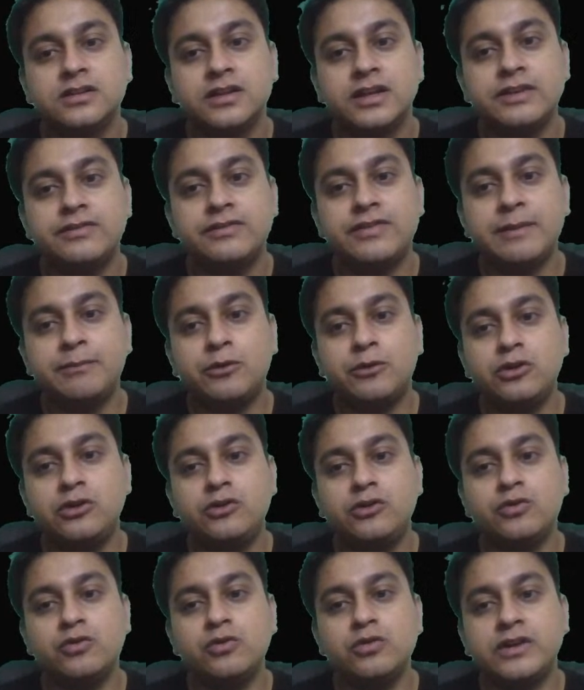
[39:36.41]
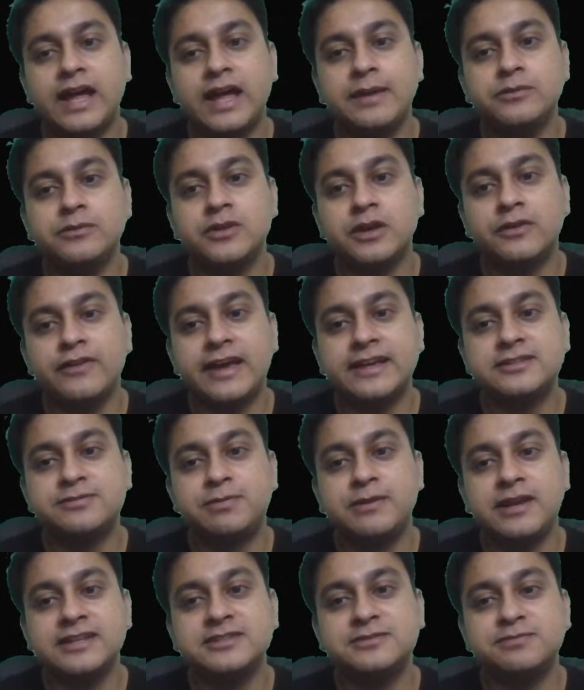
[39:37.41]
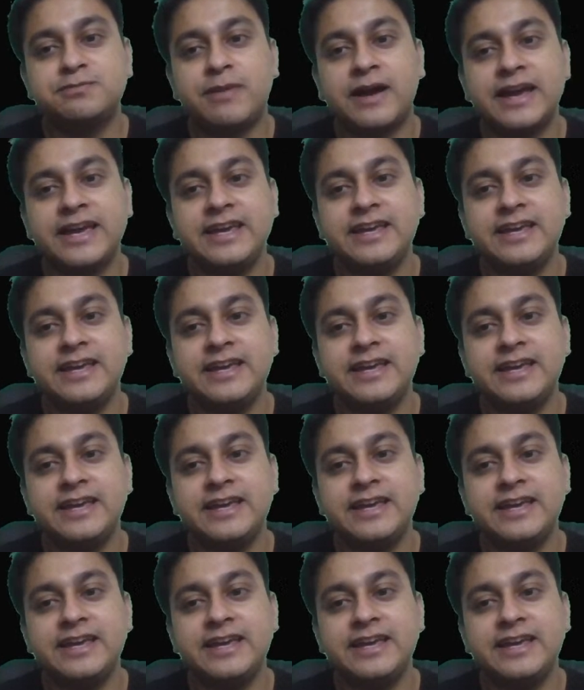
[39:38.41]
If I put 2 times of x plus pi,